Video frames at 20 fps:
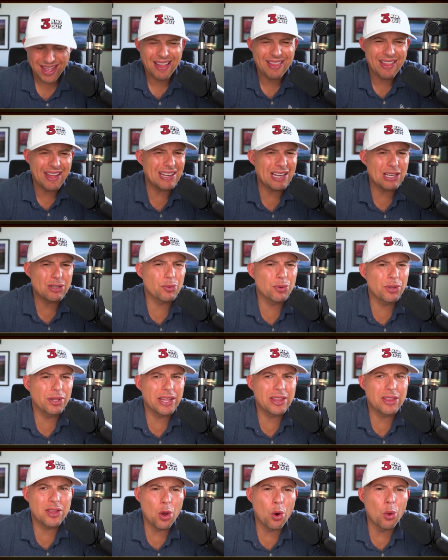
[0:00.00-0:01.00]
That, that's
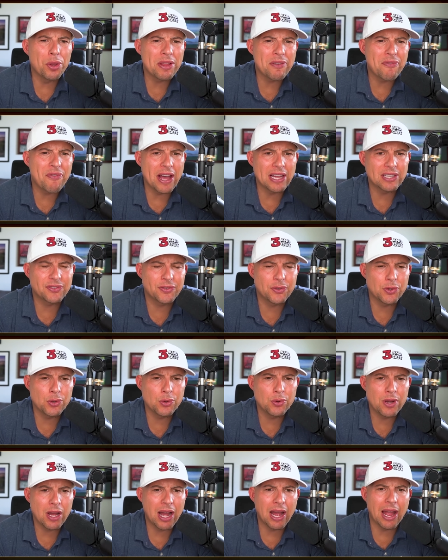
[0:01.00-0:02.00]
really the only fast
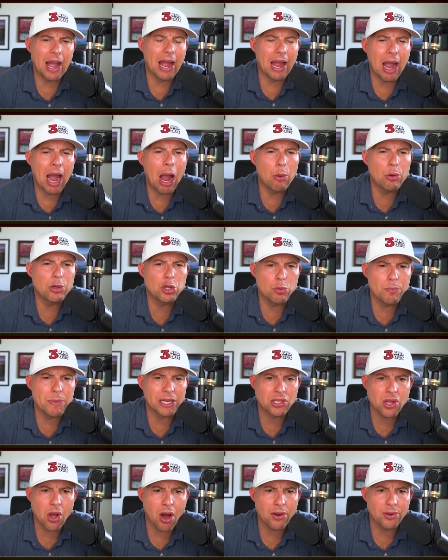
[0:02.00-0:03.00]
food. I, I, I would do
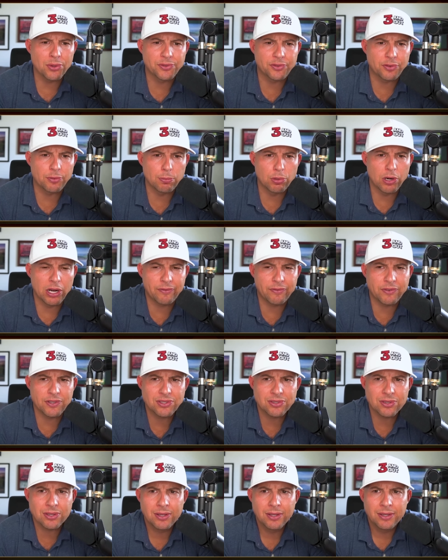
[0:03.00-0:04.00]
McDonald's for
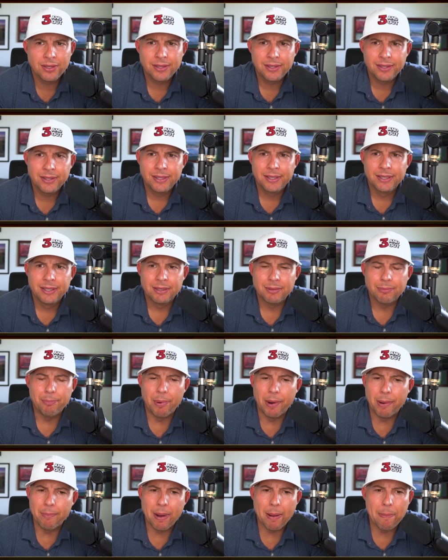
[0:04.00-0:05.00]
breakfast,
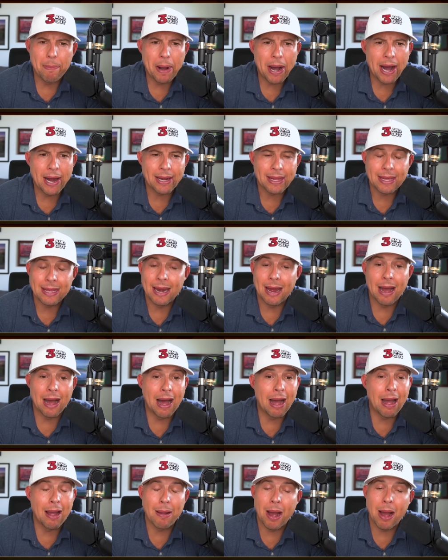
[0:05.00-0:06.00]
but my body and I,
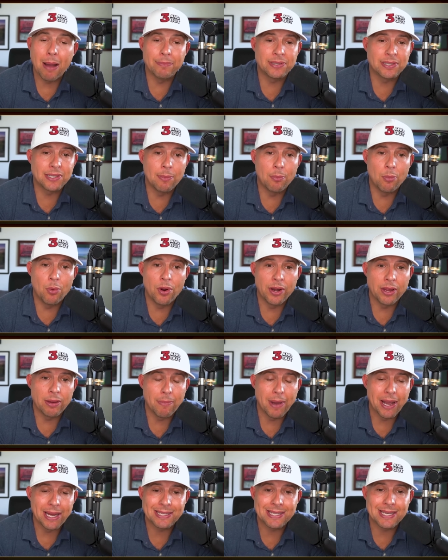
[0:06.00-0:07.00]
I am someone in
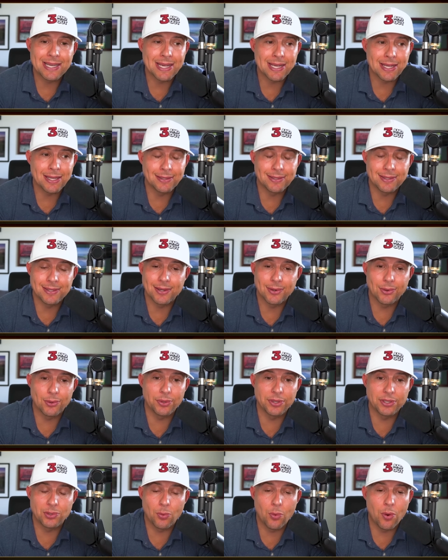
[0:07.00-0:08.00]
my teens and
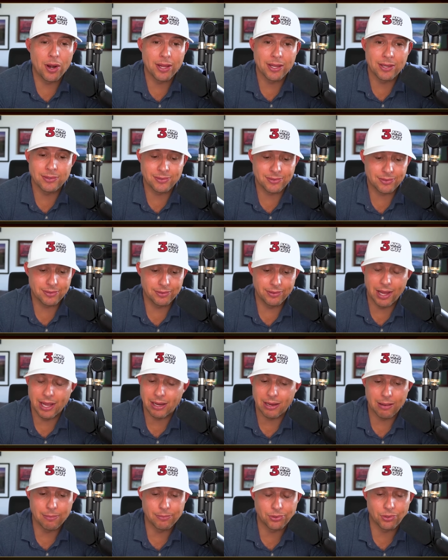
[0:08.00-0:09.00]
early twenties,
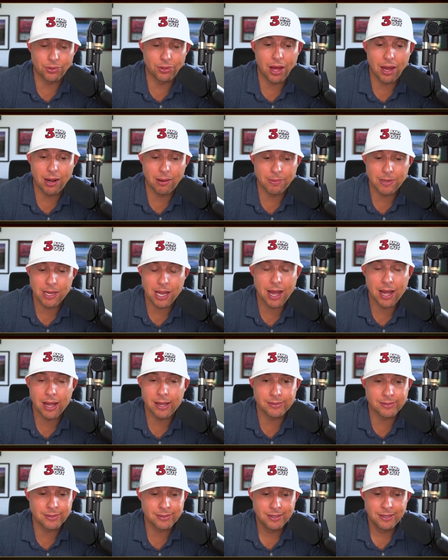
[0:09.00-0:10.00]
like I'm sure a lot of
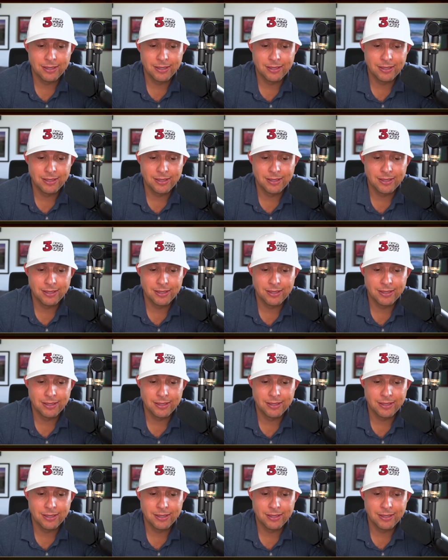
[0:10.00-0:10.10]
guys